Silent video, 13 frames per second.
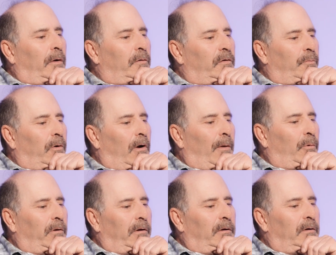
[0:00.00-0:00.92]
it was
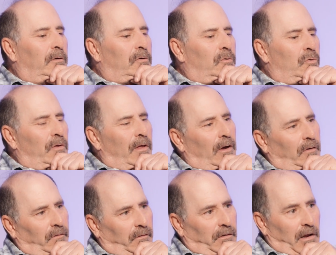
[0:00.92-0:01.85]
probably
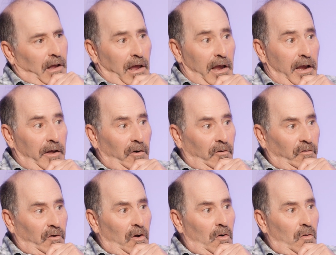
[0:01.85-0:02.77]
2008 or
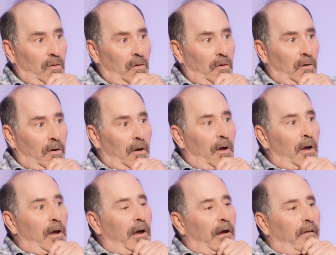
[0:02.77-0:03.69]
so.
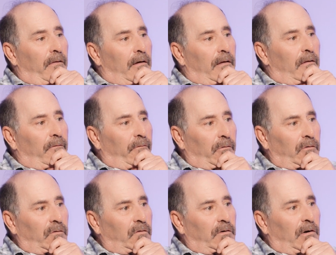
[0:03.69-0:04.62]
And then the
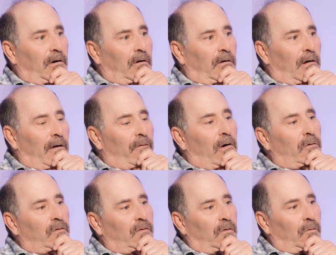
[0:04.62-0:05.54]
first year, I've
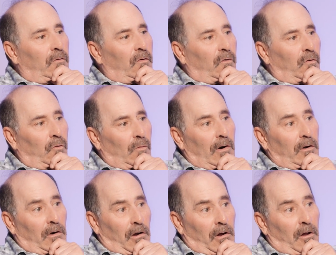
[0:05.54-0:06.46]
always known the crew out
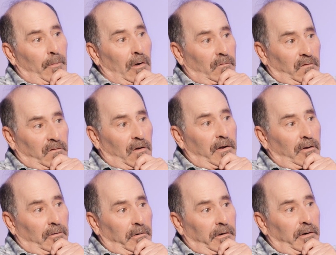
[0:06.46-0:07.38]
at All Mountain
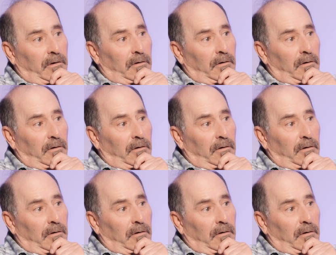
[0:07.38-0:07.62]
Cyclery